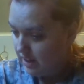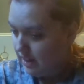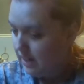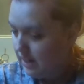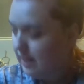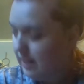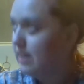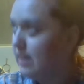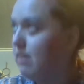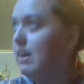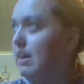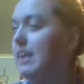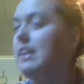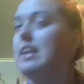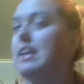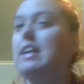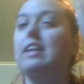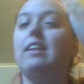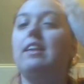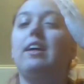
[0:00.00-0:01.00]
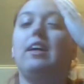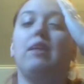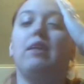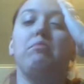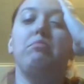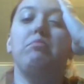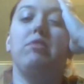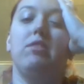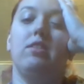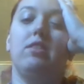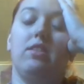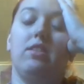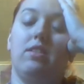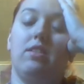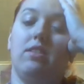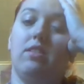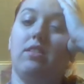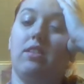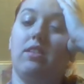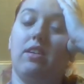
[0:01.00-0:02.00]
I know I need like a put
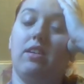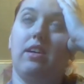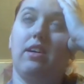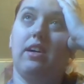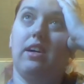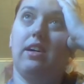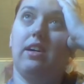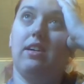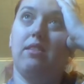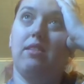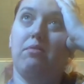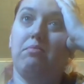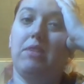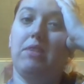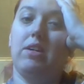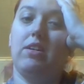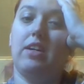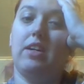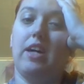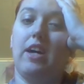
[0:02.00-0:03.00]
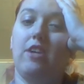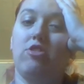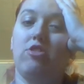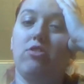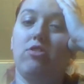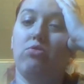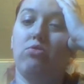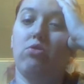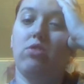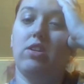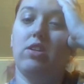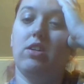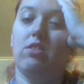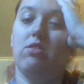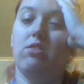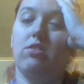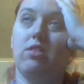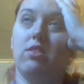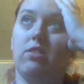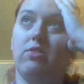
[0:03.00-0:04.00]
medication for it or
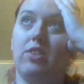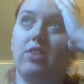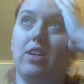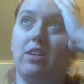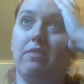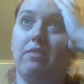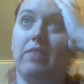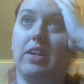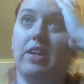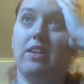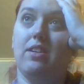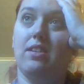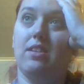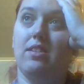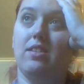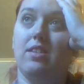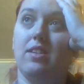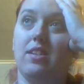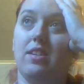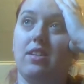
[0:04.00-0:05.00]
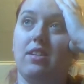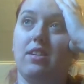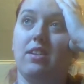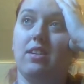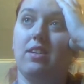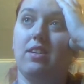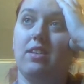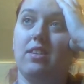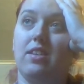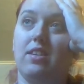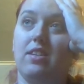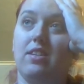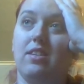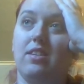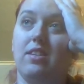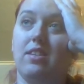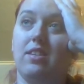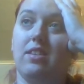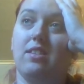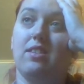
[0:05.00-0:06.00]
something because
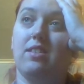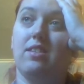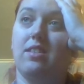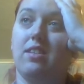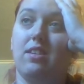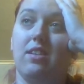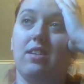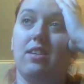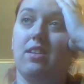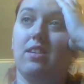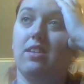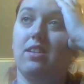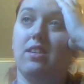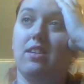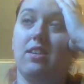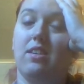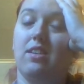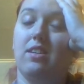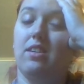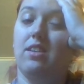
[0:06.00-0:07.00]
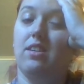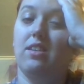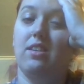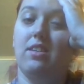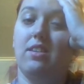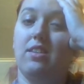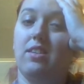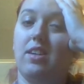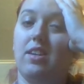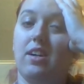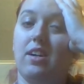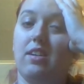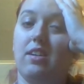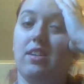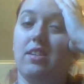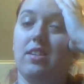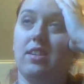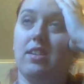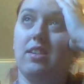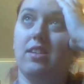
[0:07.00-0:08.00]
this is
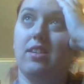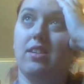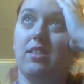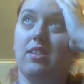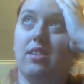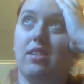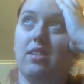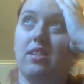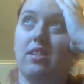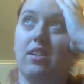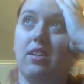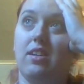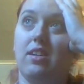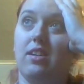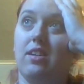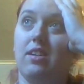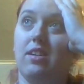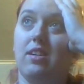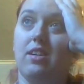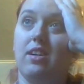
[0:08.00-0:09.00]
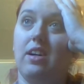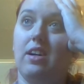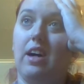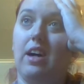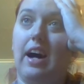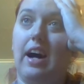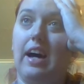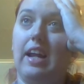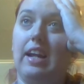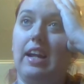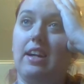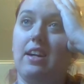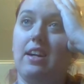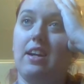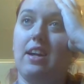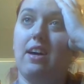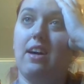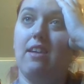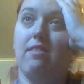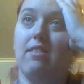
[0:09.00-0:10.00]
ridiculous. It's just I
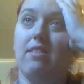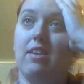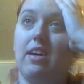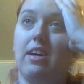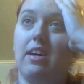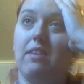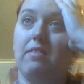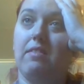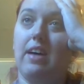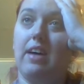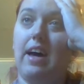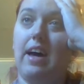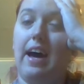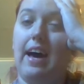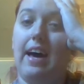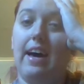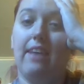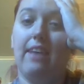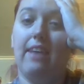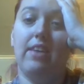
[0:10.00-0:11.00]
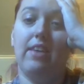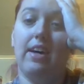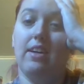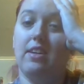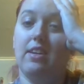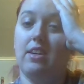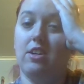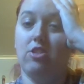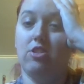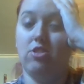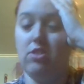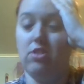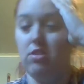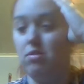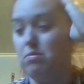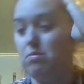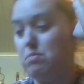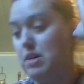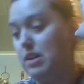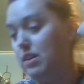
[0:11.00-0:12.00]
never ever had that issue
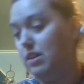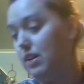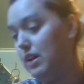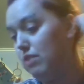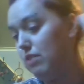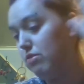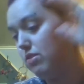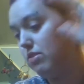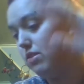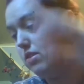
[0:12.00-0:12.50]
in my life.